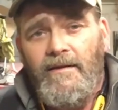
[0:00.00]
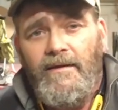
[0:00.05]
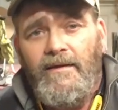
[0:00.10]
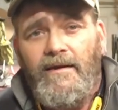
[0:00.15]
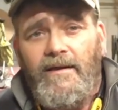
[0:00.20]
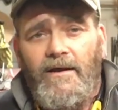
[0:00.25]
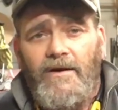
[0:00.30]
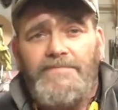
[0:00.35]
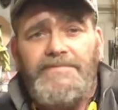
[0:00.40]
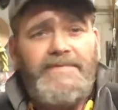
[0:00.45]

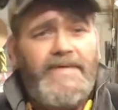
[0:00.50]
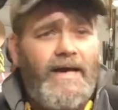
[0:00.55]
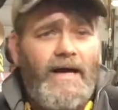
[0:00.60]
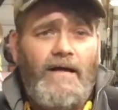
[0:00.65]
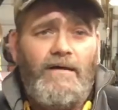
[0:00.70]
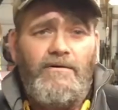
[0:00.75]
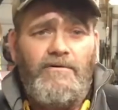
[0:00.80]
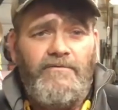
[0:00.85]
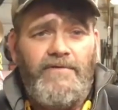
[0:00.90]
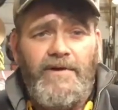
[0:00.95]
it helps the
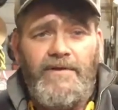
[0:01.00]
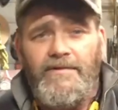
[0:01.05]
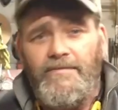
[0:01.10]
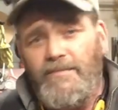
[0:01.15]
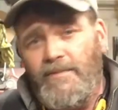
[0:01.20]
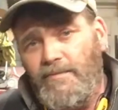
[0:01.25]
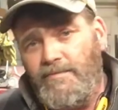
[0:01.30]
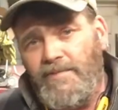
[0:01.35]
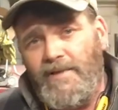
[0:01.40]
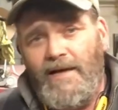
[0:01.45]
algorithm
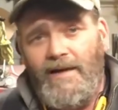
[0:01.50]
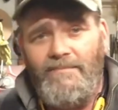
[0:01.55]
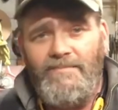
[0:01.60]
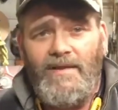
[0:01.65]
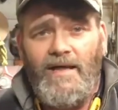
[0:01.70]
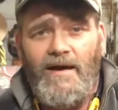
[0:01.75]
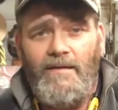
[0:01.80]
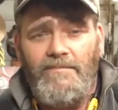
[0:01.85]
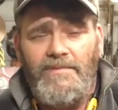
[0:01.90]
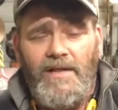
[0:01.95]
or blah,
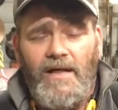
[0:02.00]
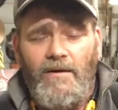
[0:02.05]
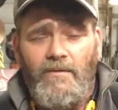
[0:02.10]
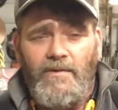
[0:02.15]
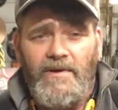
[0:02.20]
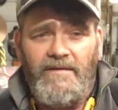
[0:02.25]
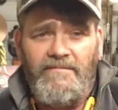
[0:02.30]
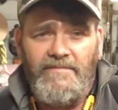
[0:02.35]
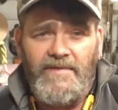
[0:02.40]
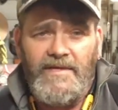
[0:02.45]
blah, blah,
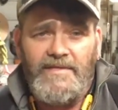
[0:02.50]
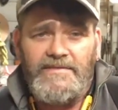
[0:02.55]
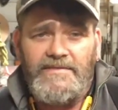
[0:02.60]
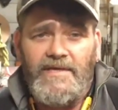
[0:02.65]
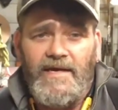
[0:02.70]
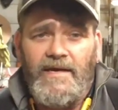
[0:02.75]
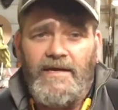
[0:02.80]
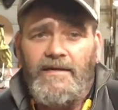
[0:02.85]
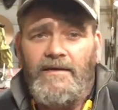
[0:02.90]
whatever they say.